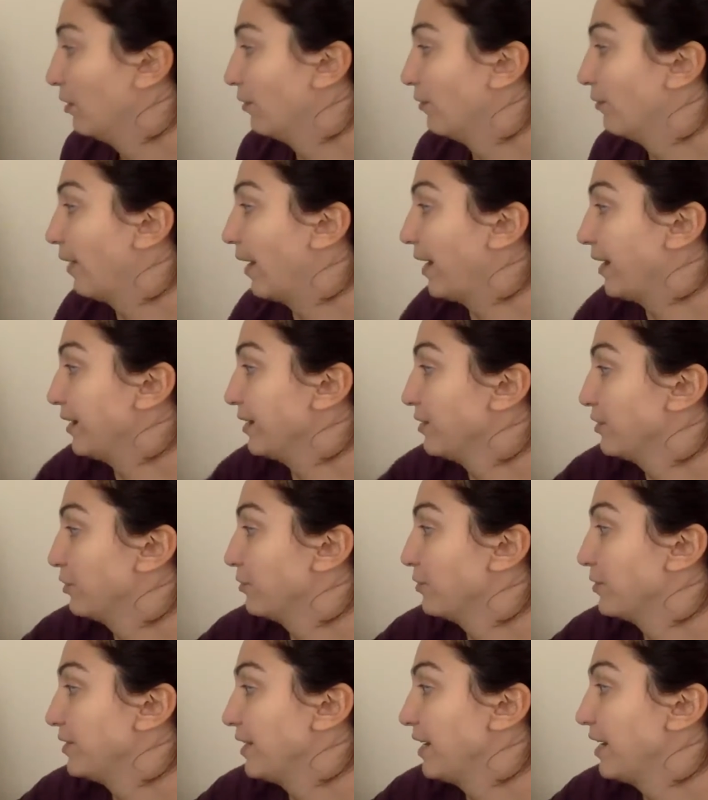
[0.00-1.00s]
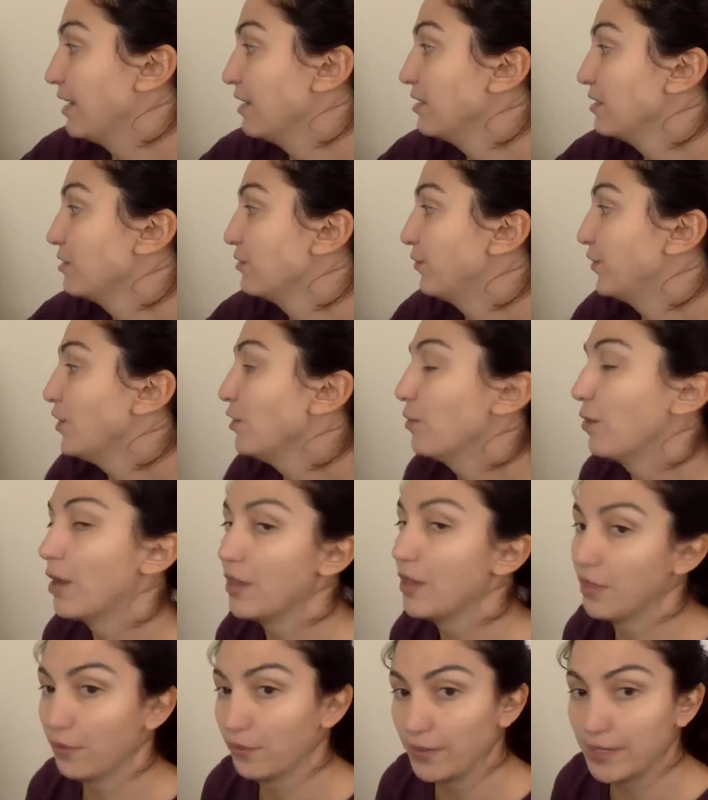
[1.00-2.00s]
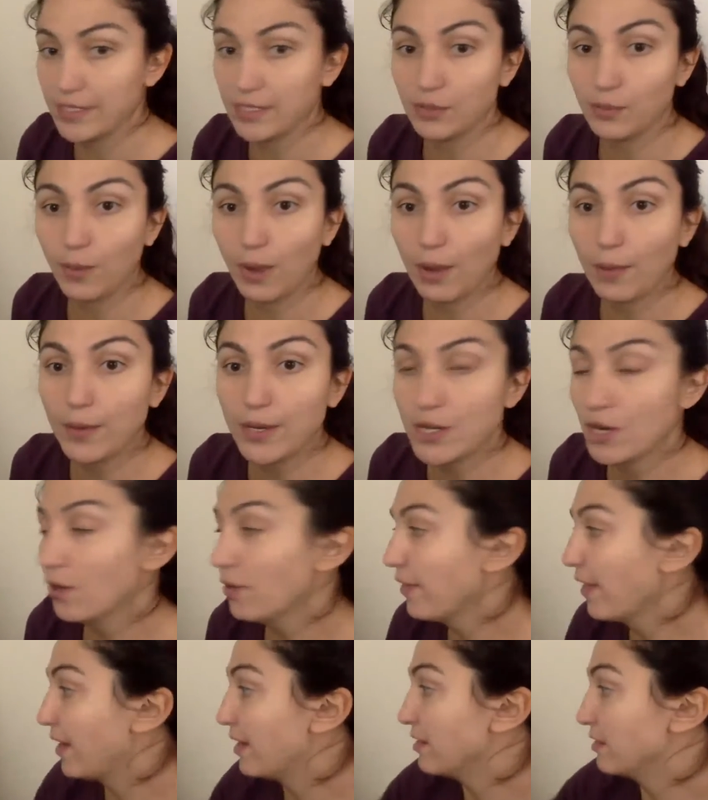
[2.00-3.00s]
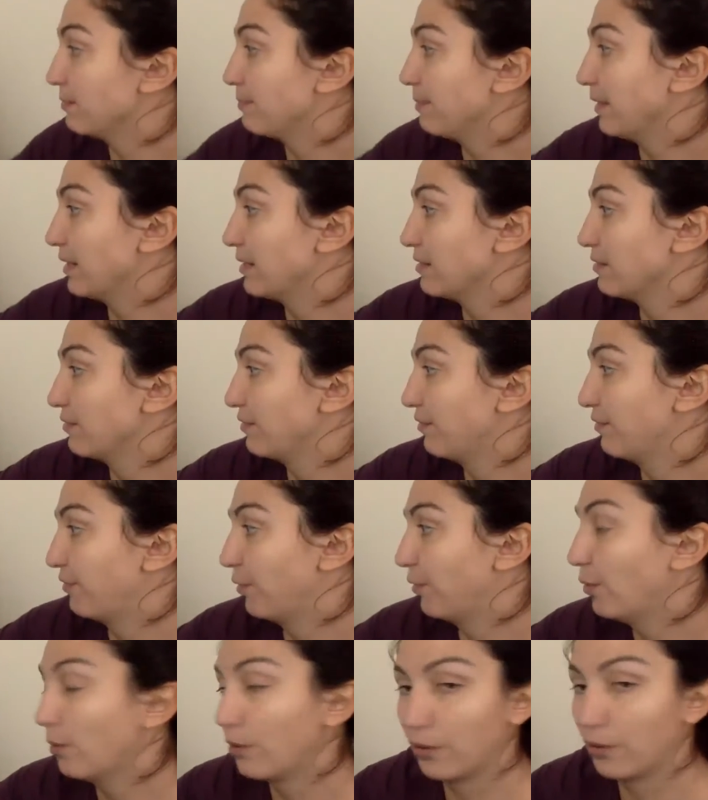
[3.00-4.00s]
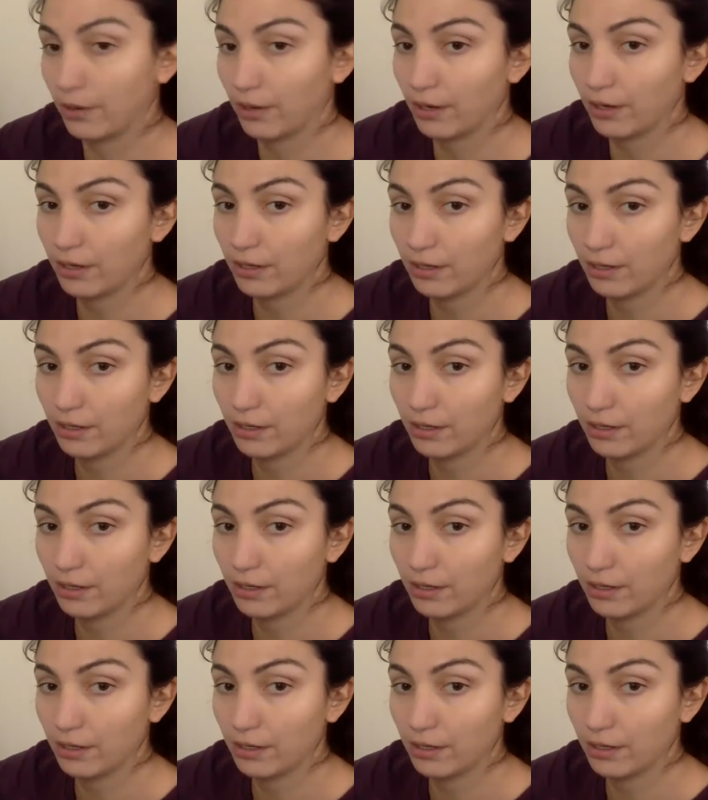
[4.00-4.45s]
Right, so sand is fewer, and the reason why we know that is because 4